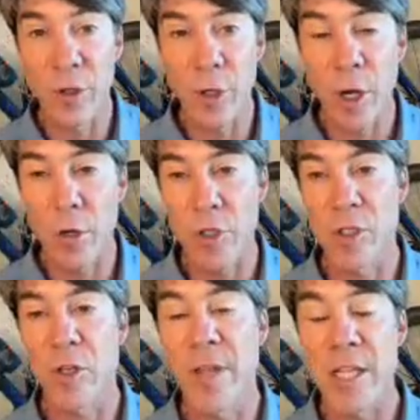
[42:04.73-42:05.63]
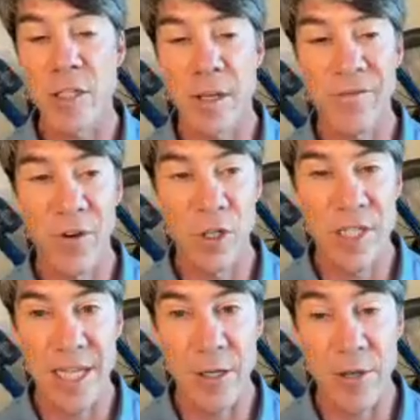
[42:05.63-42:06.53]
coach. And so that's the first
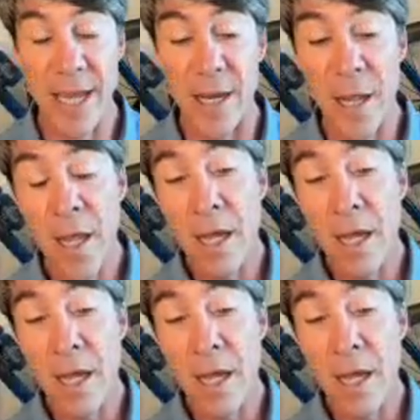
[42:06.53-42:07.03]
thing you get.